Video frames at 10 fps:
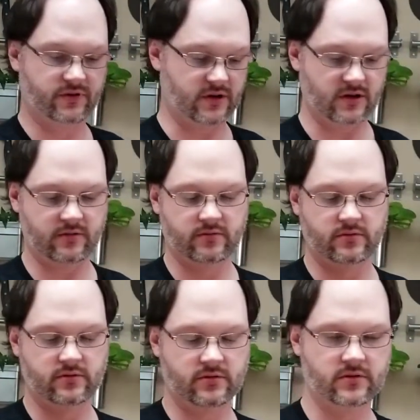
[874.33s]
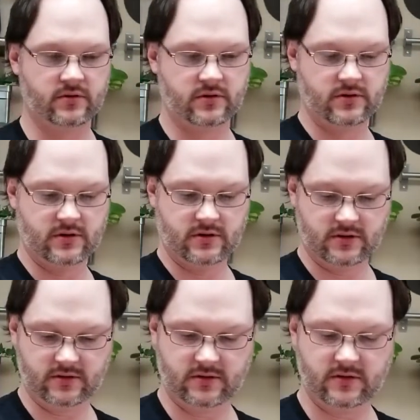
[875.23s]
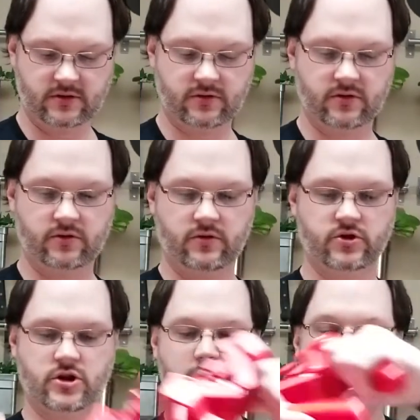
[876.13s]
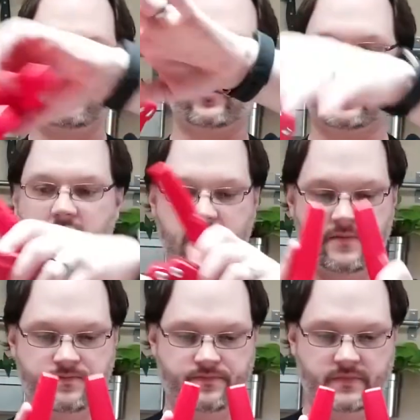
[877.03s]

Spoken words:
They sort of do the job for you.